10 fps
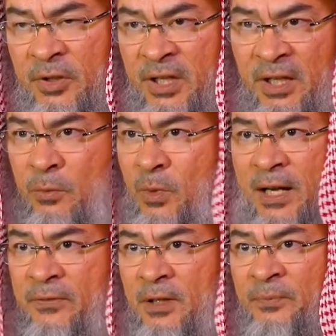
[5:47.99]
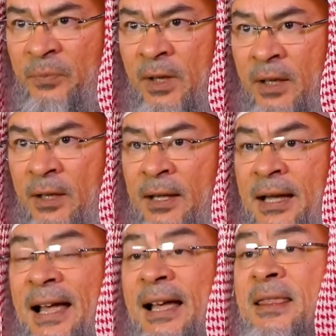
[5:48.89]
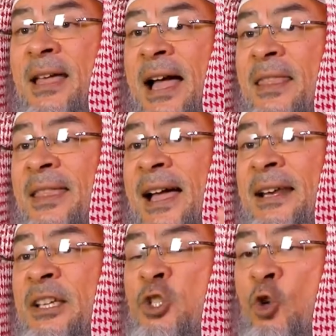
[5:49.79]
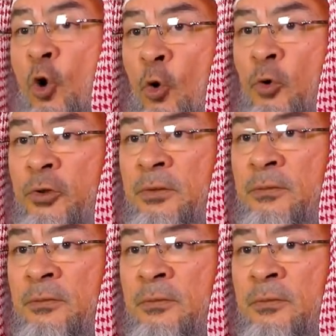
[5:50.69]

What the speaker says: tea, whatever, and the Adhan is cold,